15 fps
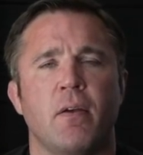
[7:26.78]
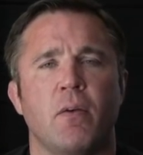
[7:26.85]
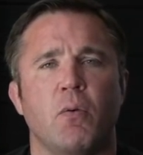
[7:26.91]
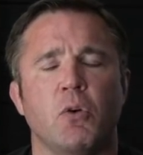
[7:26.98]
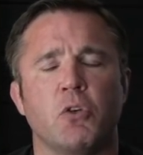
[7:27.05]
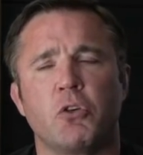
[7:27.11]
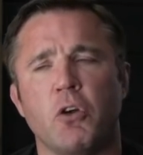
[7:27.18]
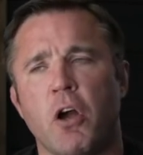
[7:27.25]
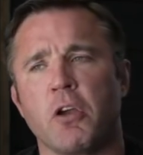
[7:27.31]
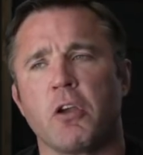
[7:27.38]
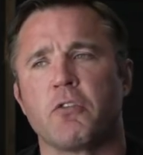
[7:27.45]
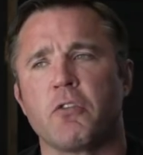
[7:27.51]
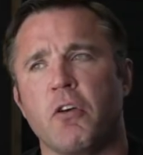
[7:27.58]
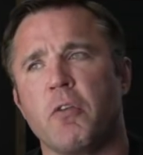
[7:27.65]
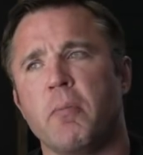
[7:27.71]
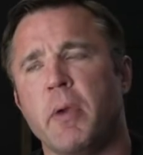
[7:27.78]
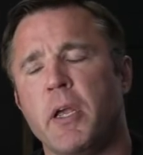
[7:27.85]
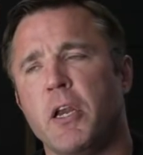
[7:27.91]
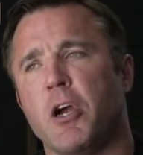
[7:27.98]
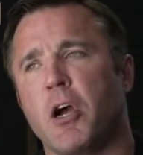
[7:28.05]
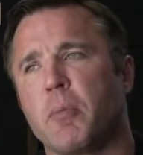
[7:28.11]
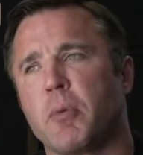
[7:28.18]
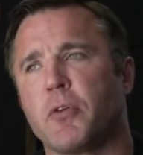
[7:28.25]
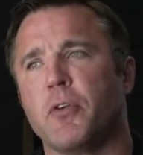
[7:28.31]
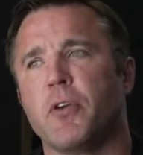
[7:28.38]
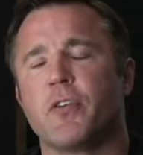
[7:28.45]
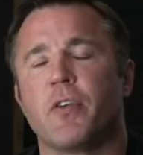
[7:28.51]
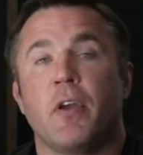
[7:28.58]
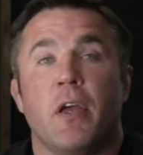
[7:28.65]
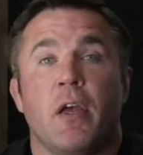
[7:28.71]
Well, Sean gets all the media
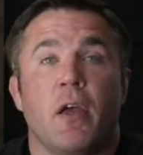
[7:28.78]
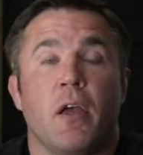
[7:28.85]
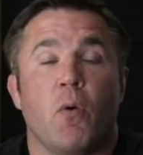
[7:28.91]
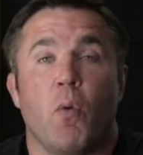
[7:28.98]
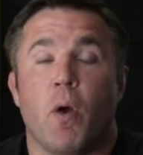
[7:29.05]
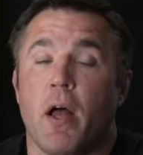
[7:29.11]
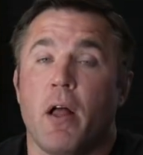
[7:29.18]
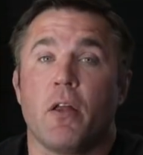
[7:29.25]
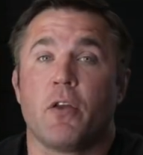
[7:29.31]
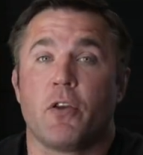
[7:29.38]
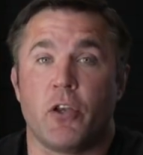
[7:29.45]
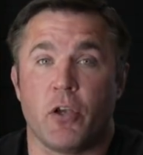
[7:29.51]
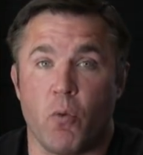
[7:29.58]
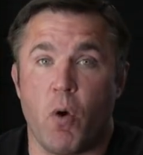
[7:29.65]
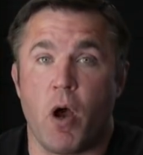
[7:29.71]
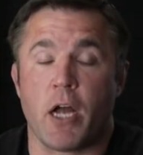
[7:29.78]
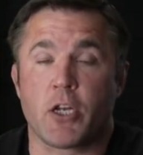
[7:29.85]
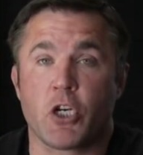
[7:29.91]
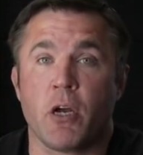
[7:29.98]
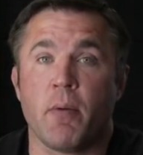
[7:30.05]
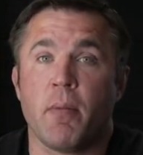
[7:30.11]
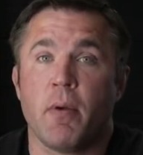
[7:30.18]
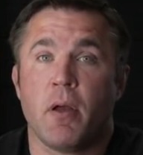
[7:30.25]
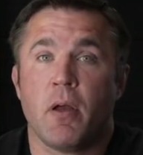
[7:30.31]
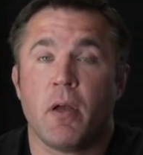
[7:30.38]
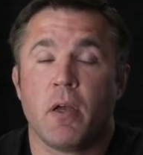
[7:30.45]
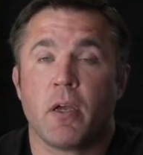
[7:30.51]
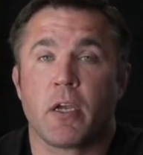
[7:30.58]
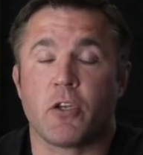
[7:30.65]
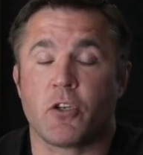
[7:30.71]
opportunities. Well, do you watch them?
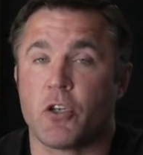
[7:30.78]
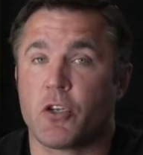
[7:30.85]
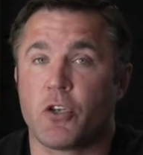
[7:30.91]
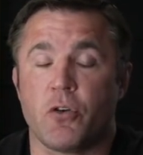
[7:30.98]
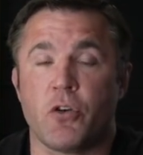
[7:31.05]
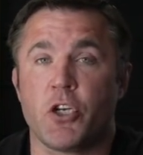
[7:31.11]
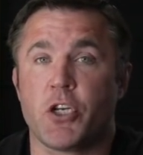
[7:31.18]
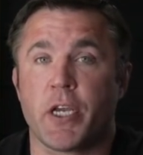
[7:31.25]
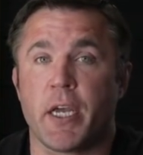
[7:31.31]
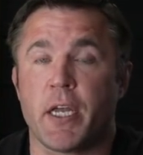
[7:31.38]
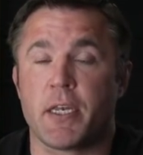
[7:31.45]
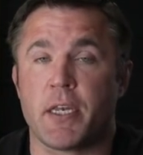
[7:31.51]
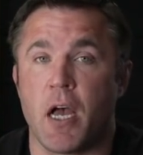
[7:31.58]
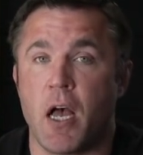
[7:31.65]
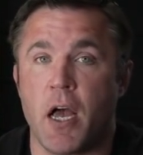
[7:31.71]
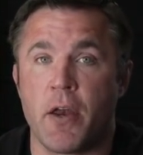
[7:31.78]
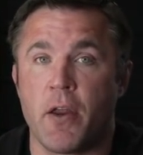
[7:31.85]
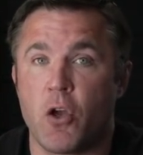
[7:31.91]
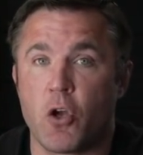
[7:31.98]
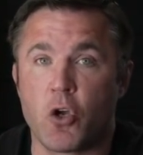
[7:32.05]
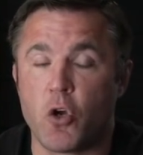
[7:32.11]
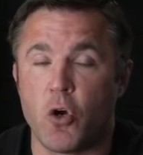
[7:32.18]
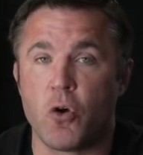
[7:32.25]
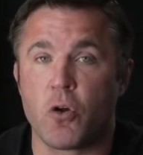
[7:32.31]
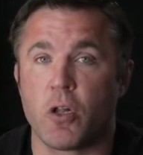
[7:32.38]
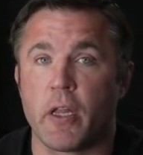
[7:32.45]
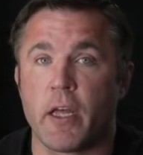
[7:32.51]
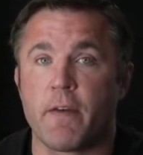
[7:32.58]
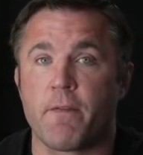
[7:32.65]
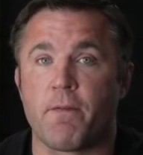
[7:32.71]
Because as soon as you get done,
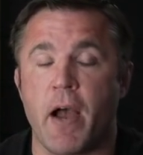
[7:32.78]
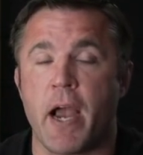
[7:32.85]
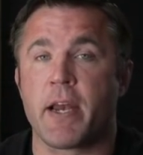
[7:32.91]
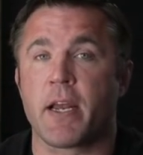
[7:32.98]
Google it, find a